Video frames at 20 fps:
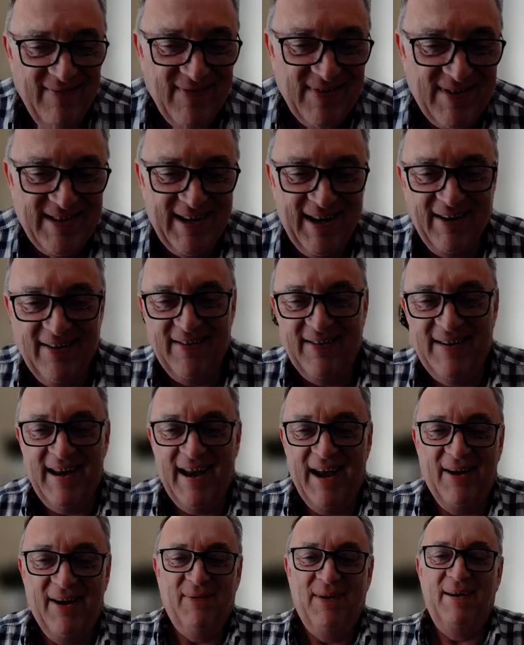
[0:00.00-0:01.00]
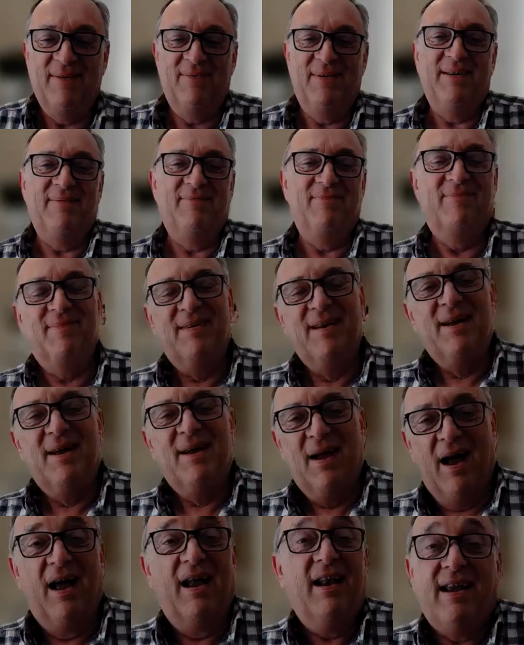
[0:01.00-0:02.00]
So yeah, we
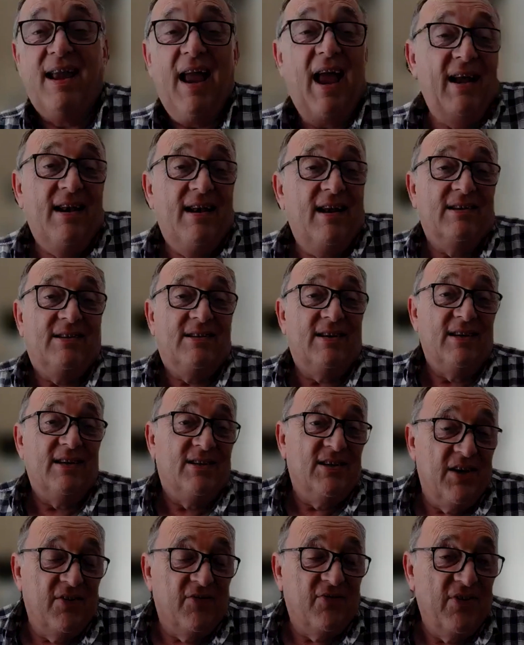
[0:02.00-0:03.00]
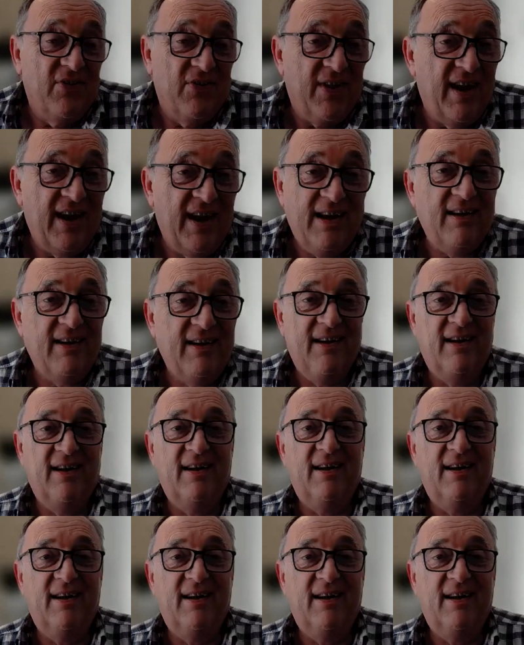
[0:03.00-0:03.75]
and again, it's a different thing.